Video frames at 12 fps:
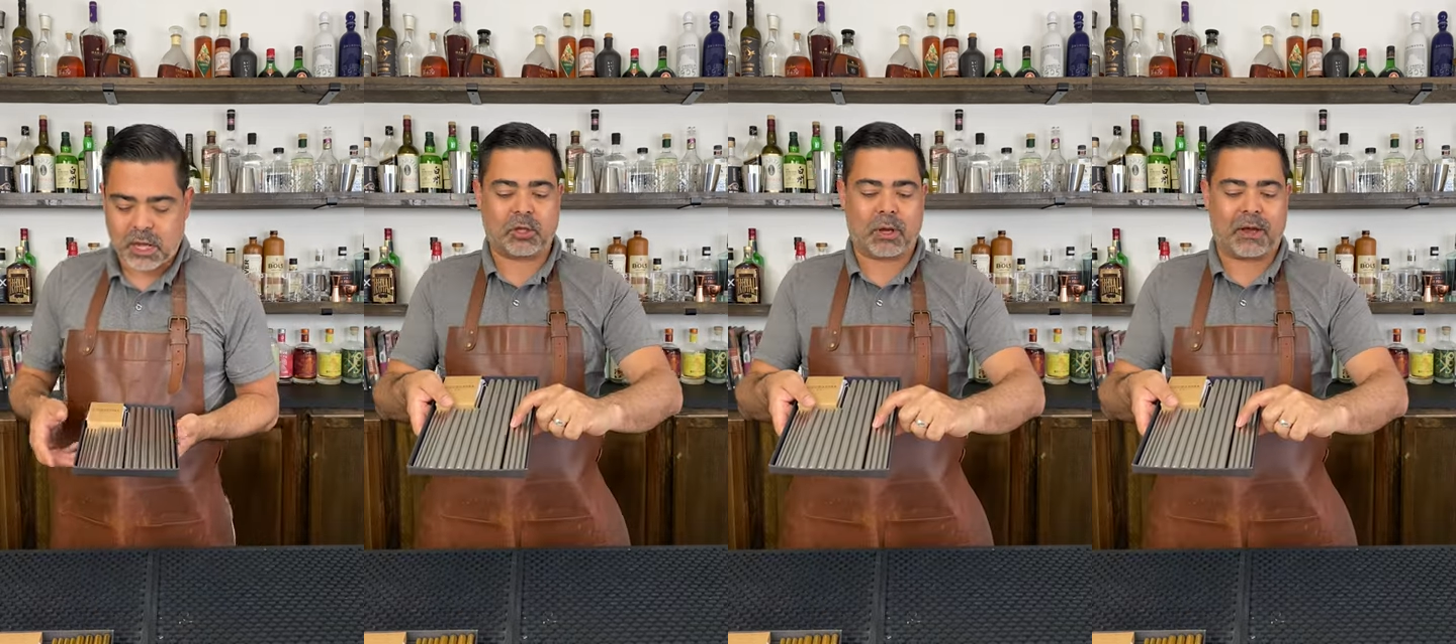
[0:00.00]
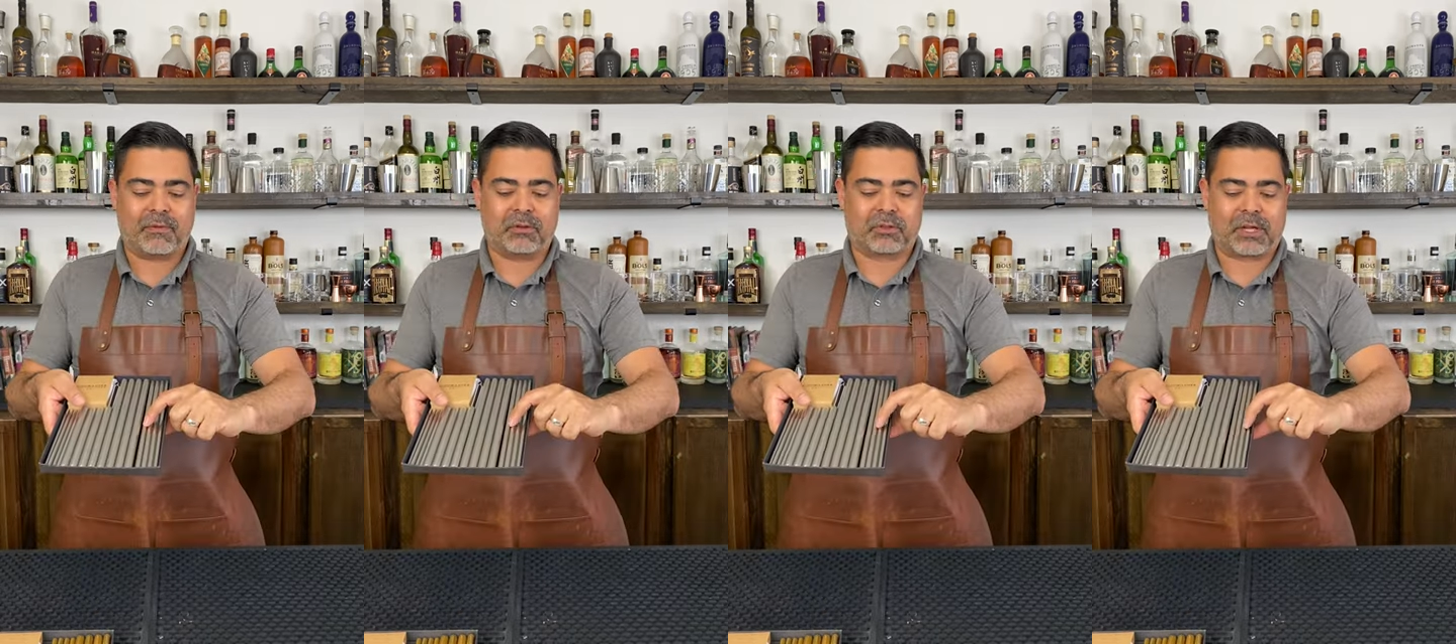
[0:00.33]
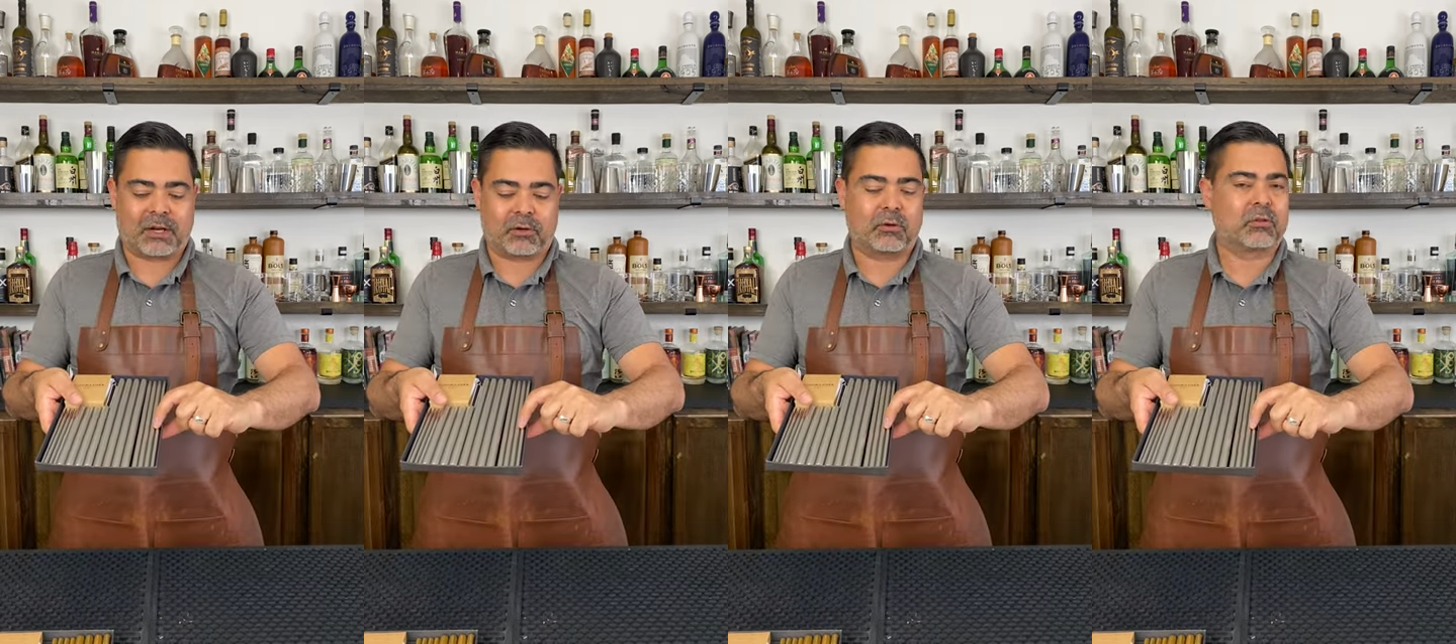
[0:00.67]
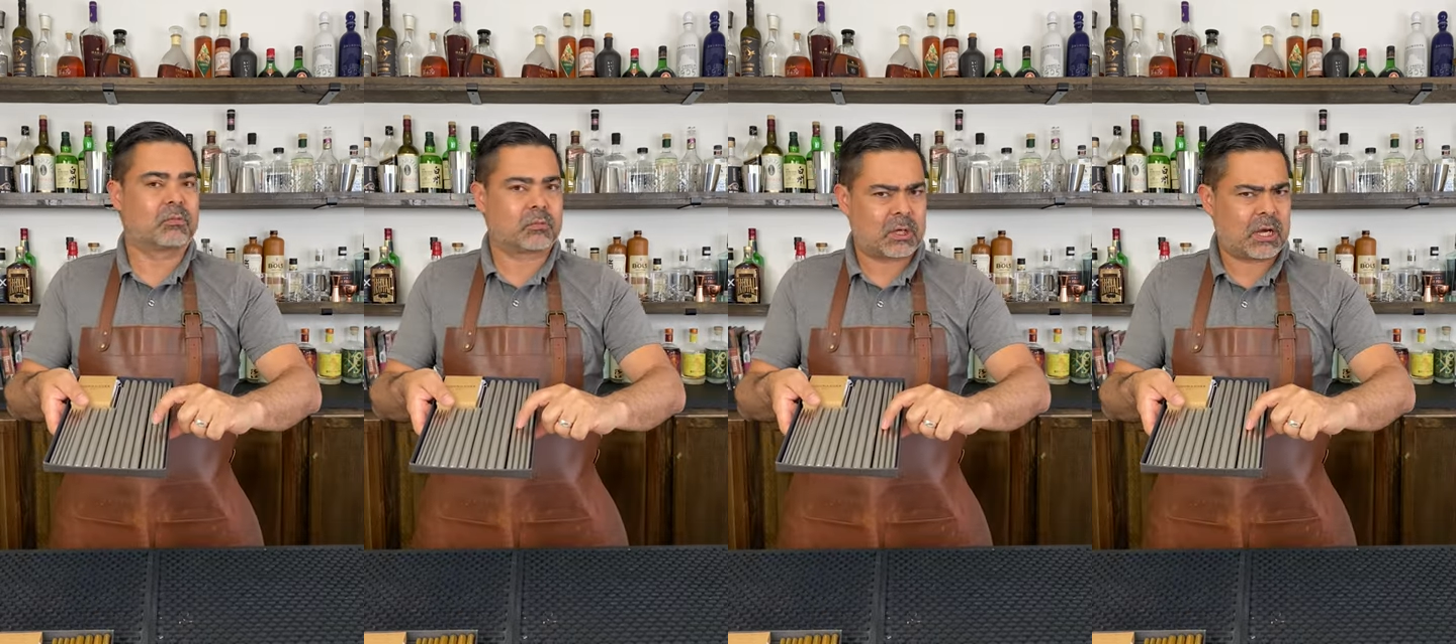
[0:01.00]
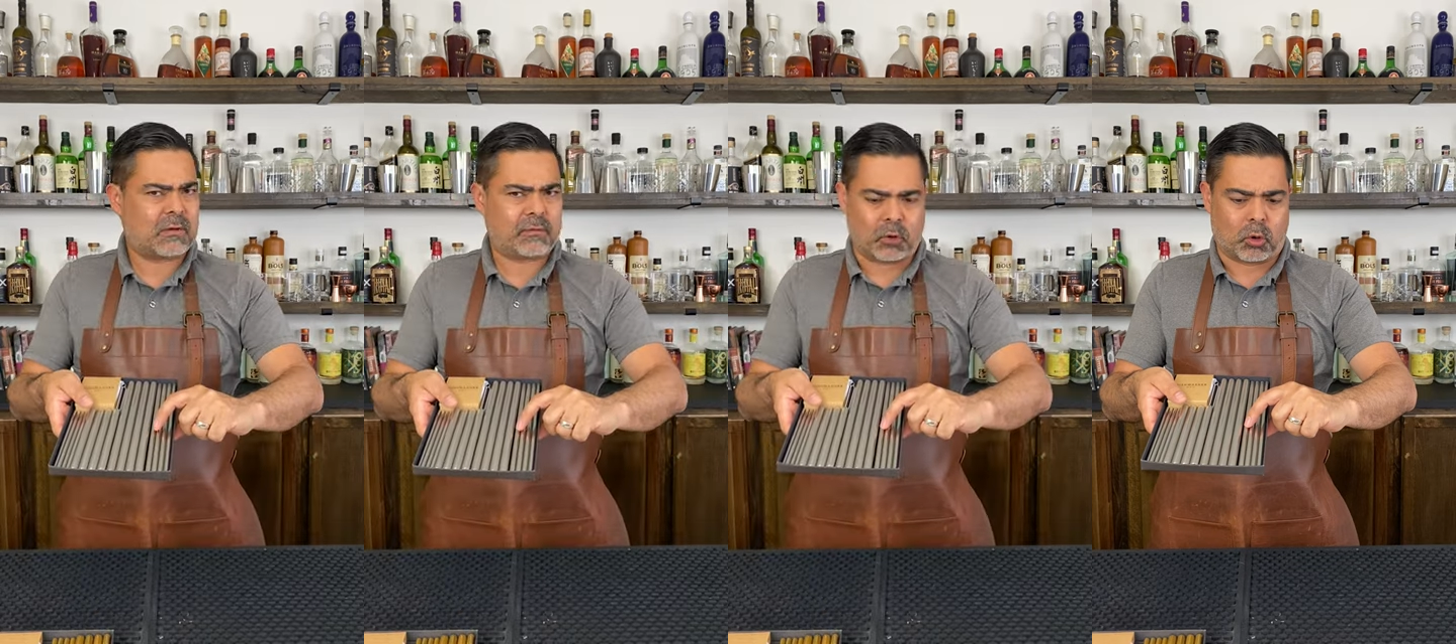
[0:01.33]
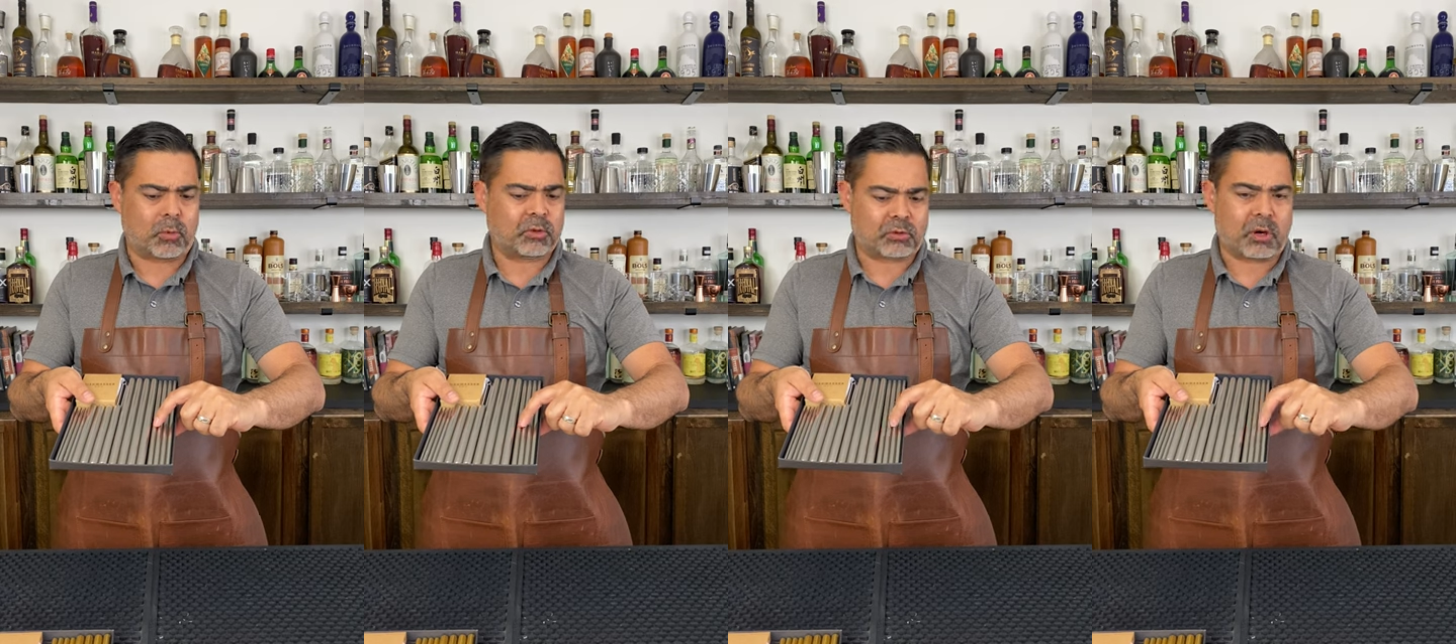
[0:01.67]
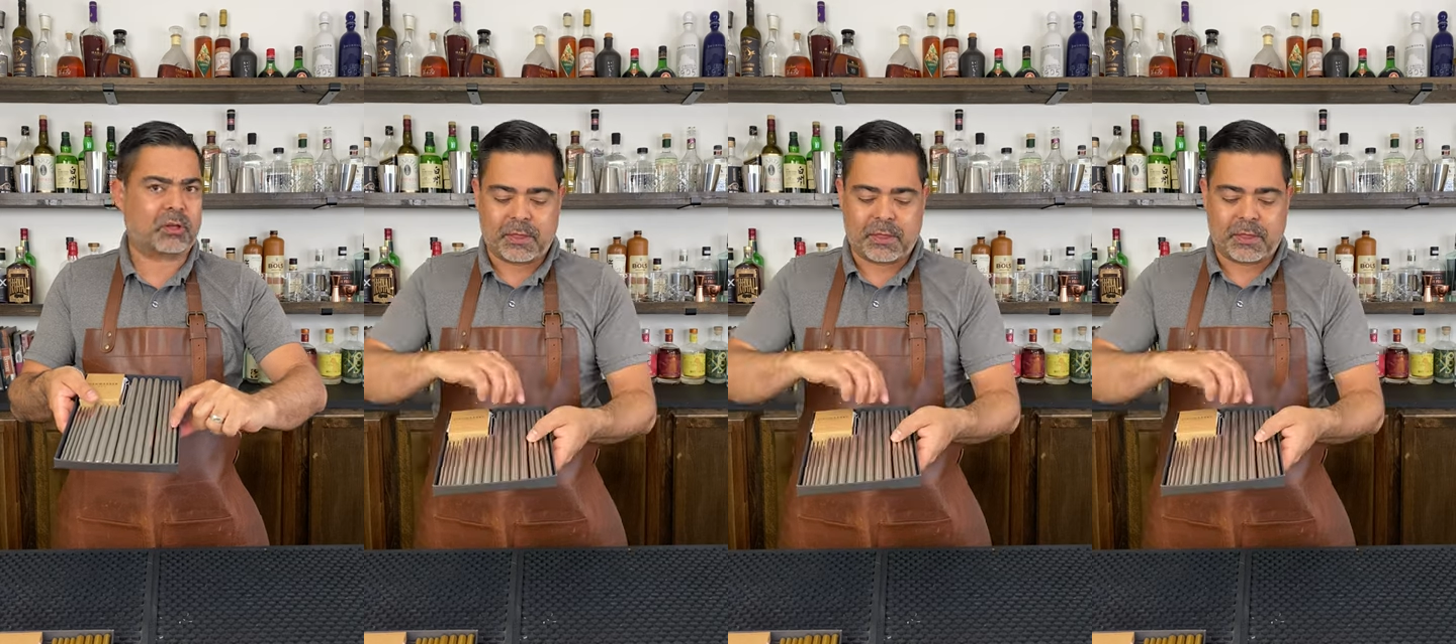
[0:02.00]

You have the standard kind of normal straws.